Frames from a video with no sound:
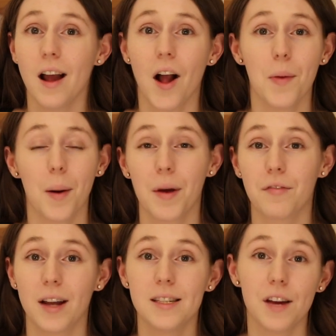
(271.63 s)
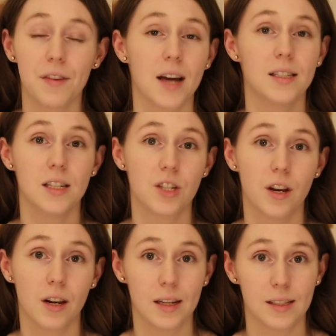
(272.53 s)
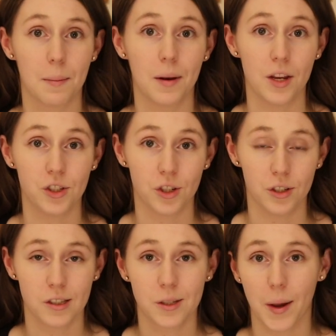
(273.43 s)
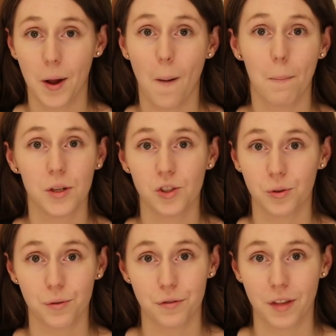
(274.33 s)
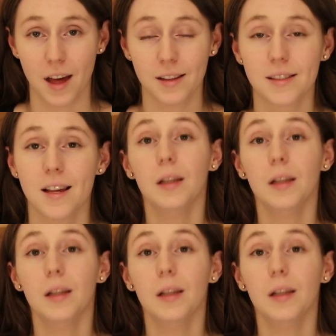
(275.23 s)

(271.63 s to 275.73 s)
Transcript: And however, I never had an internal examination, so I can't be sure of that.